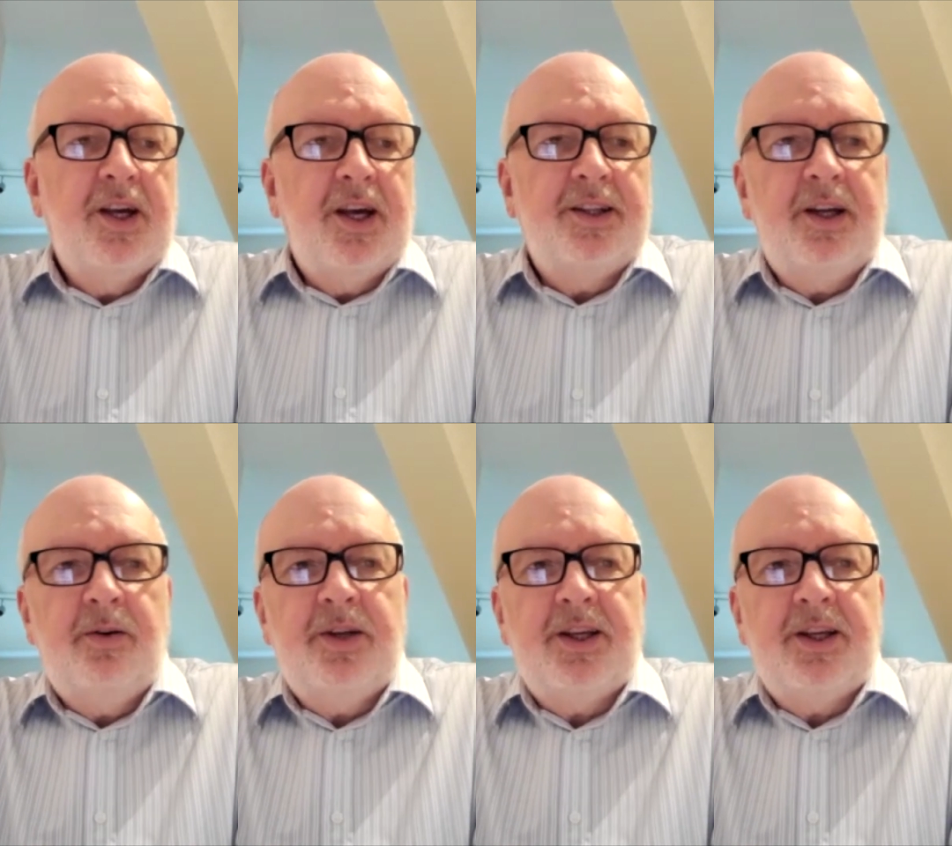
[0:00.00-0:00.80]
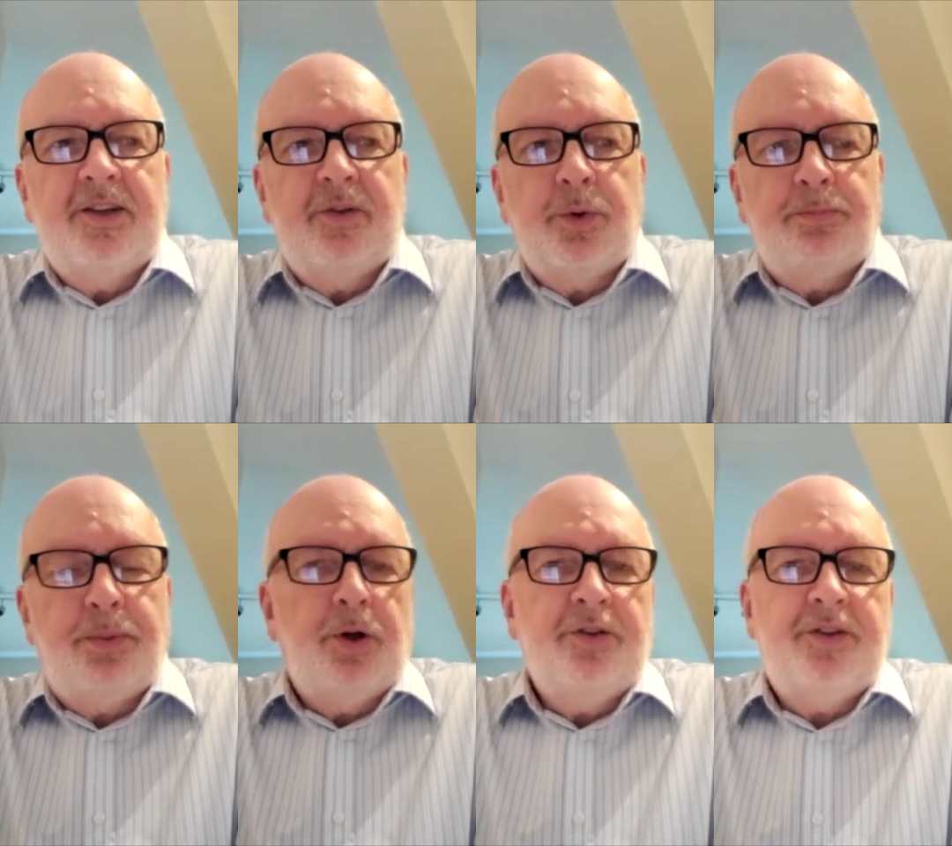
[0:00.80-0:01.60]
And then I realized what
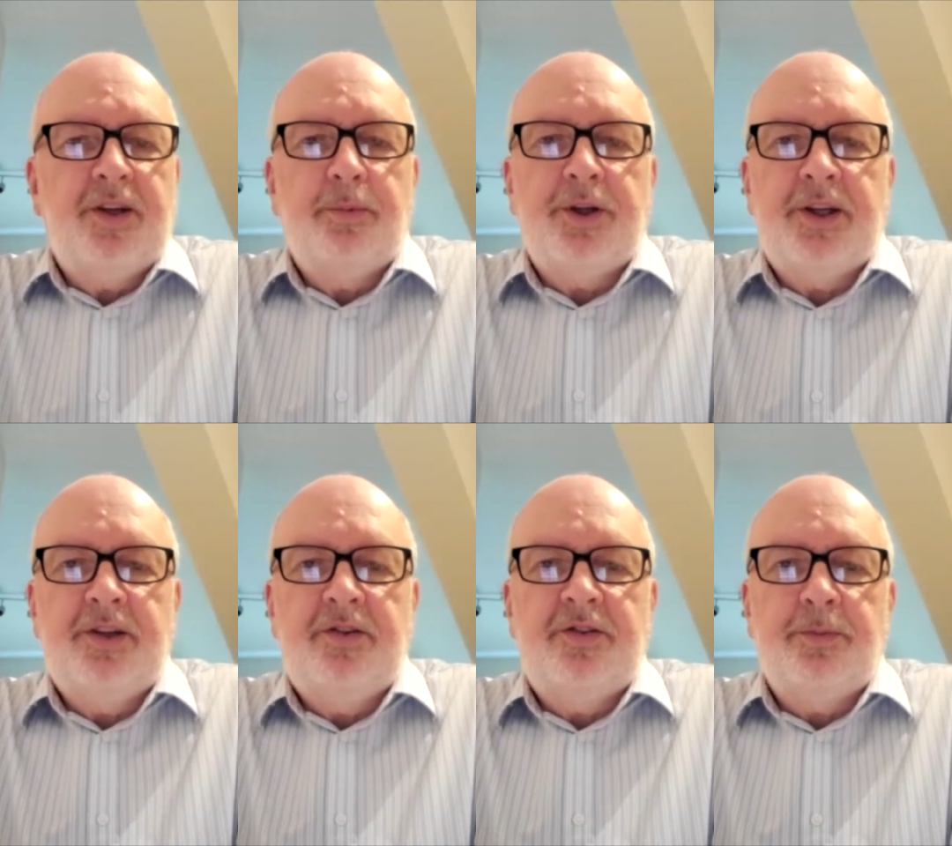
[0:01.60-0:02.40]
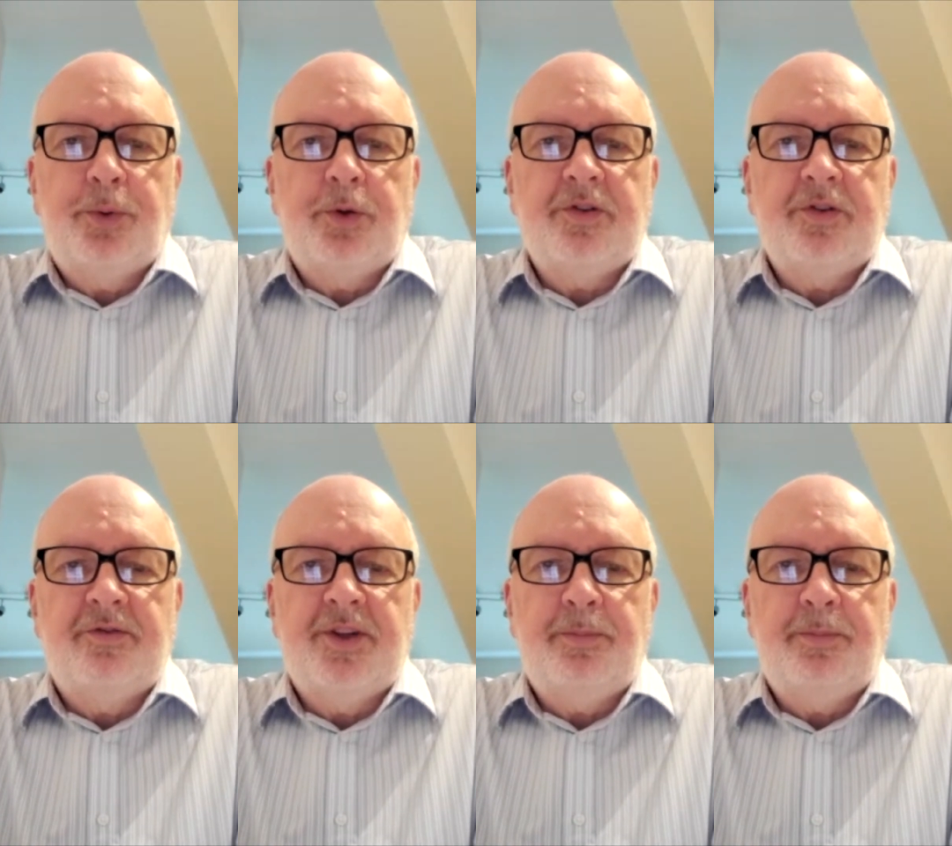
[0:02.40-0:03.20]
Paul said about his supporters in
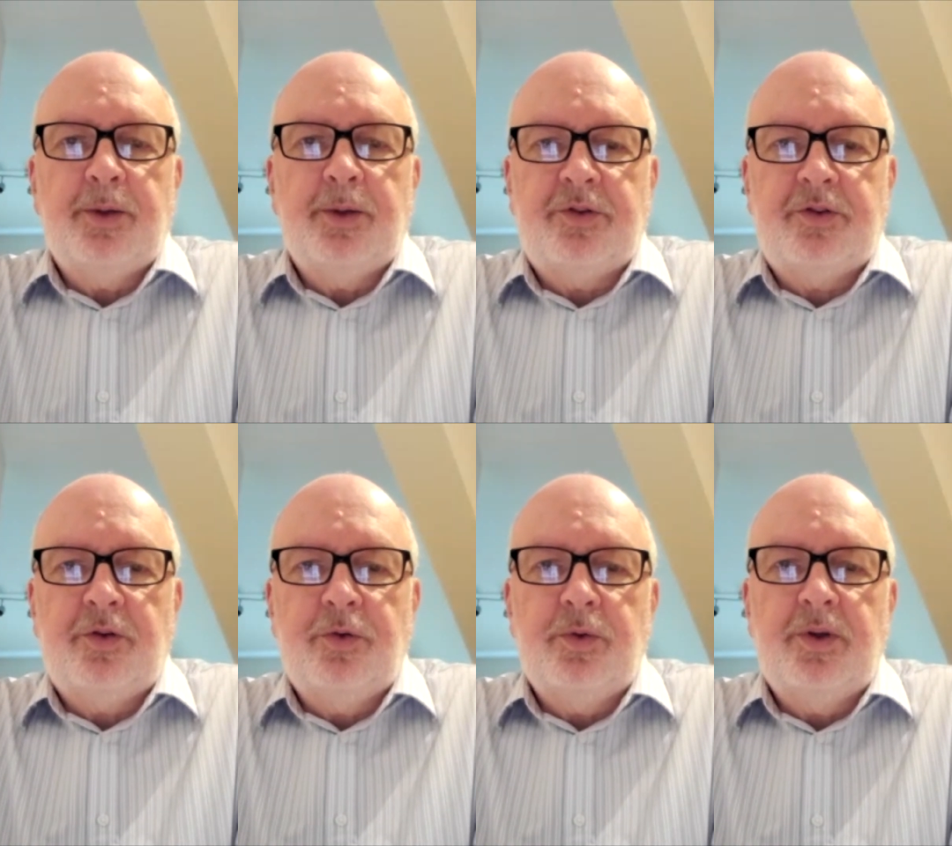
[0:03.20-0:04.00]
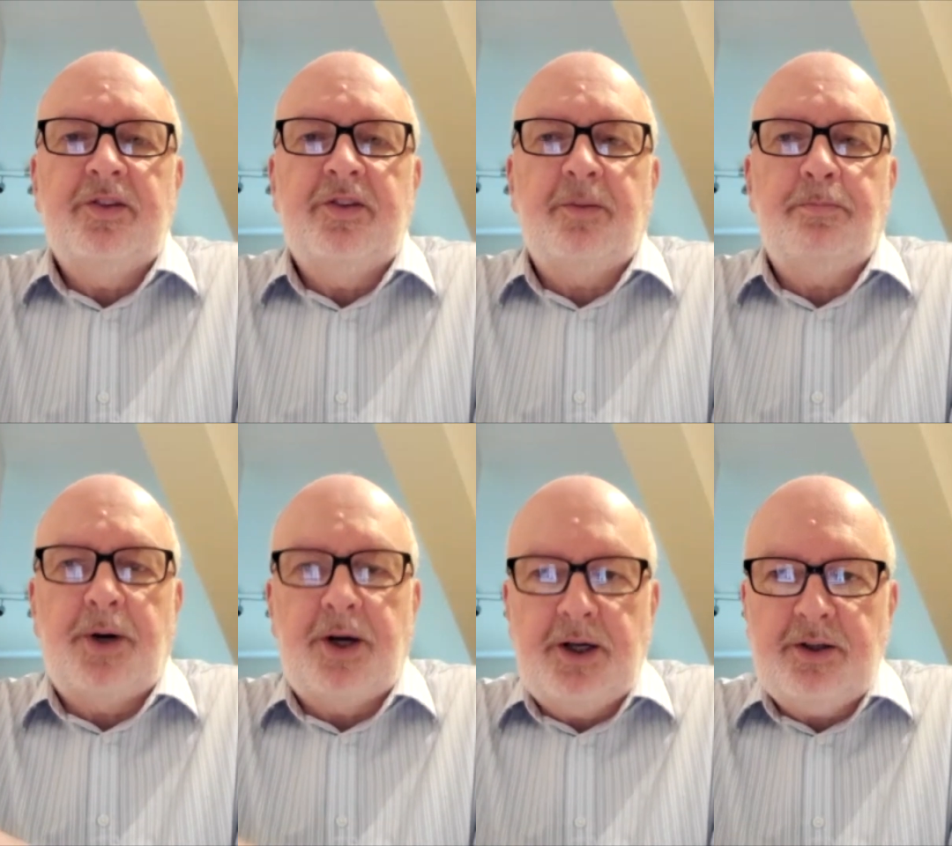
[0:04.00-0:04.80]
Philippi was true. It is a
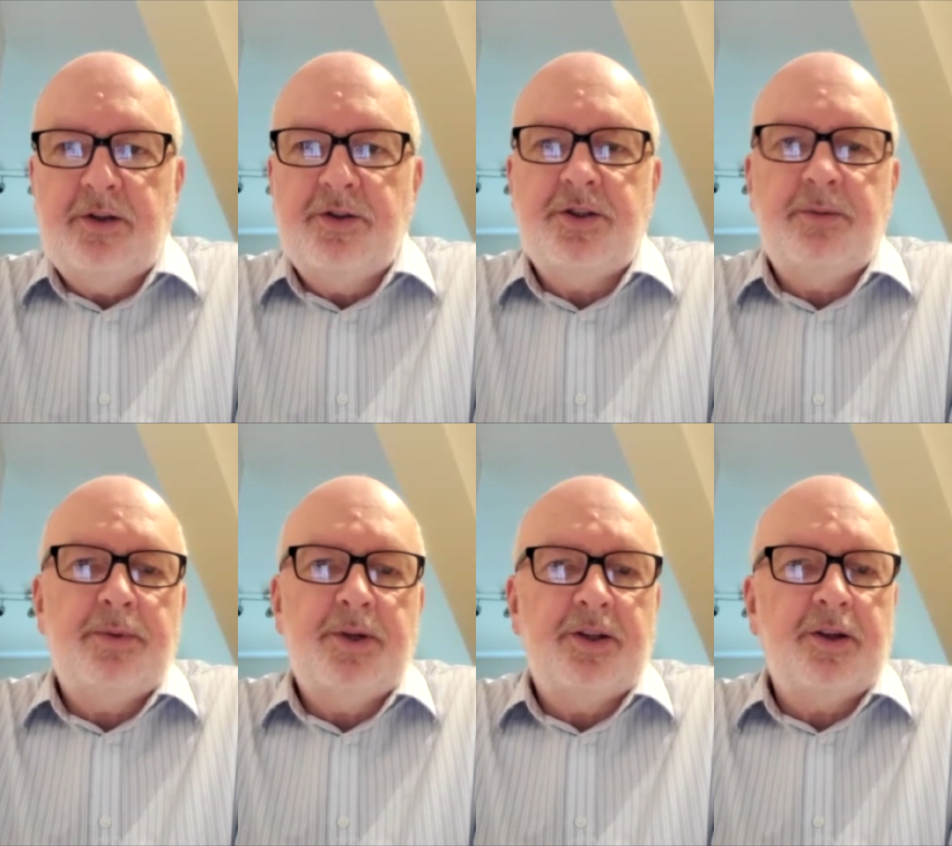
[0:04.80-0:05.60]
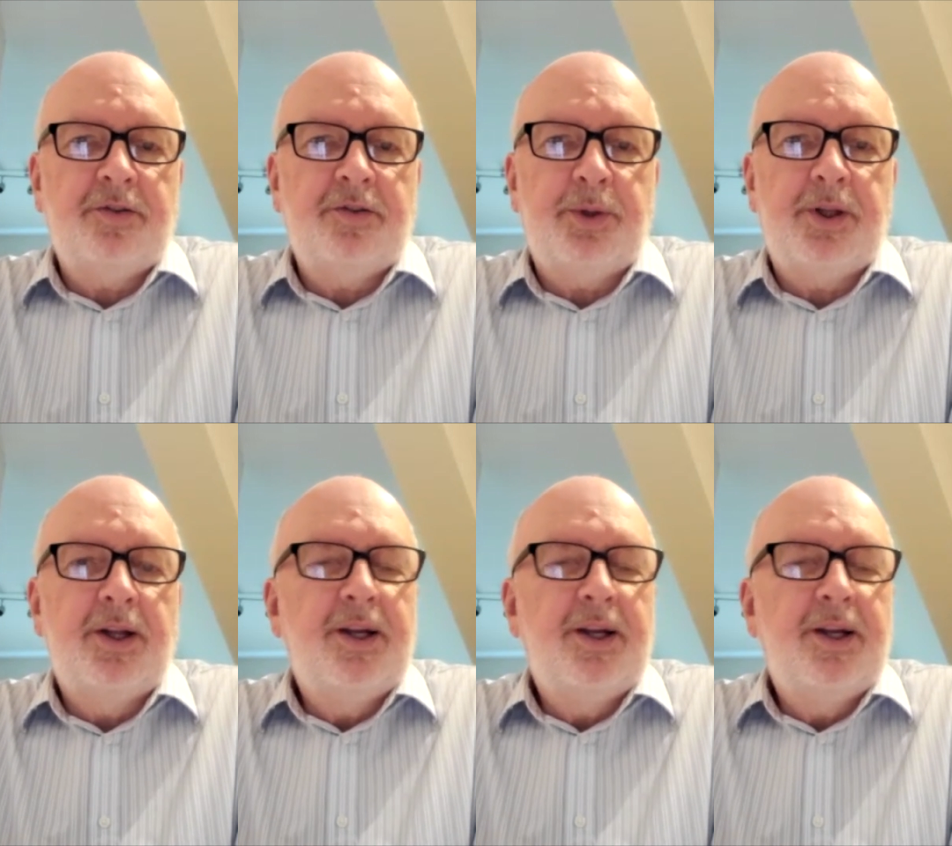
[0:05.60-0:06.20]
partnership in the gospel.